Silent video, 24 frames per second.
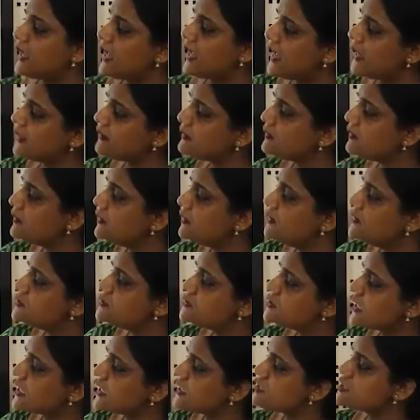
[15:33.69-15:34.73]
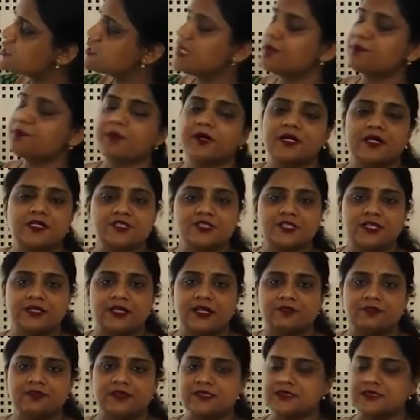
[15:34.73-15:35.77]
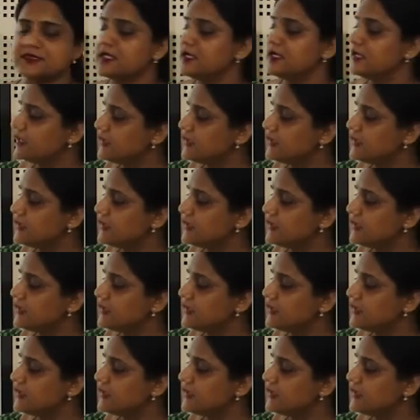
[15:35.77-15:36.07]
and change the production levels.